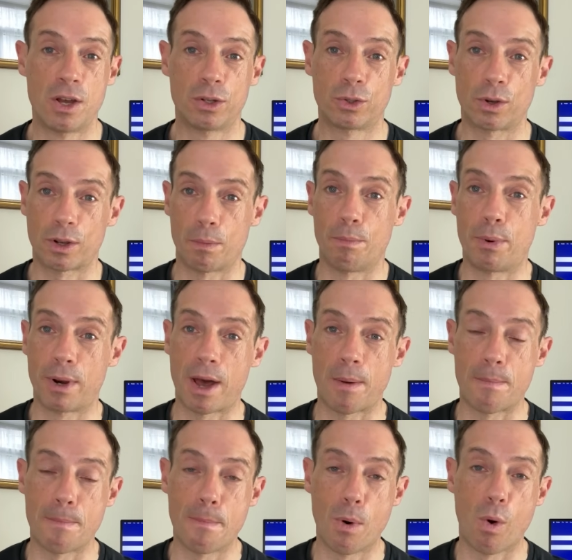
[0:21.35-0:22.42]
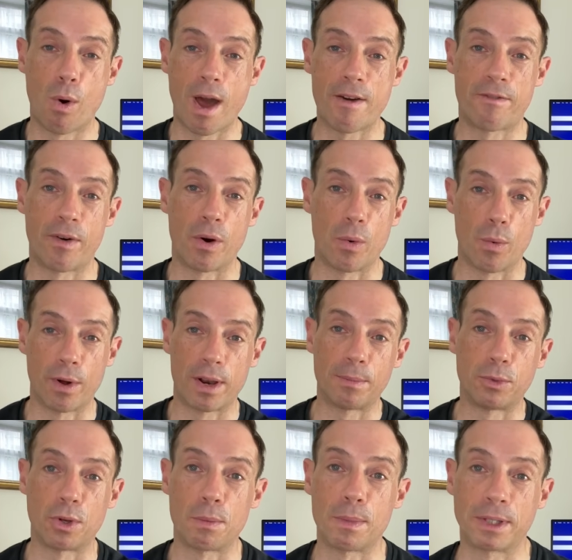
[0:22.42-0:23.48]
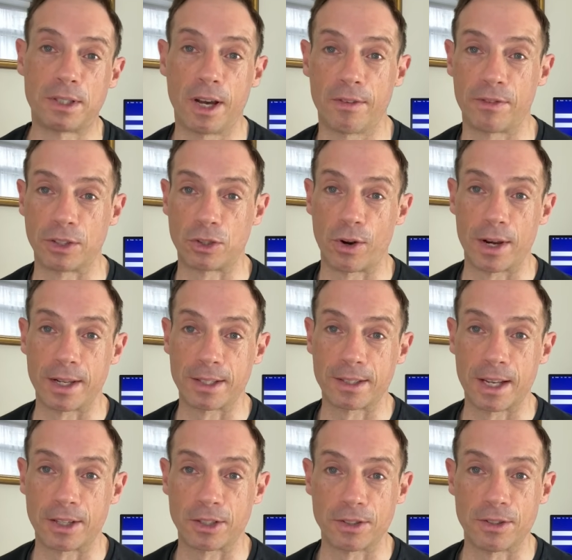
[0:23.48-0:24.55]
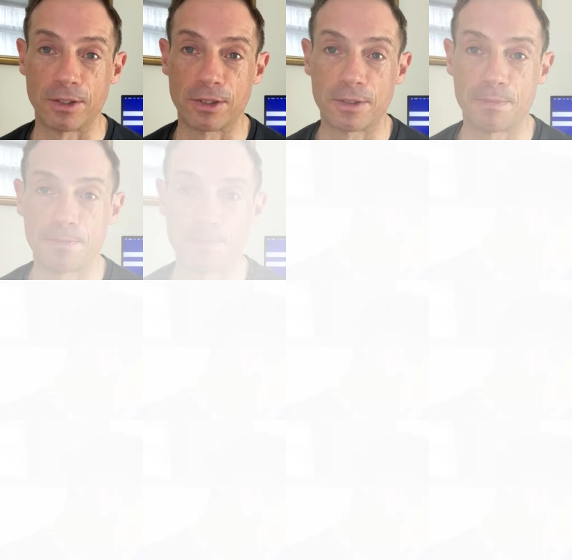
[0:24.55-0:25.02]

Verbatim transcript: so I can put out more effort when I'm doing my tougher training sessions.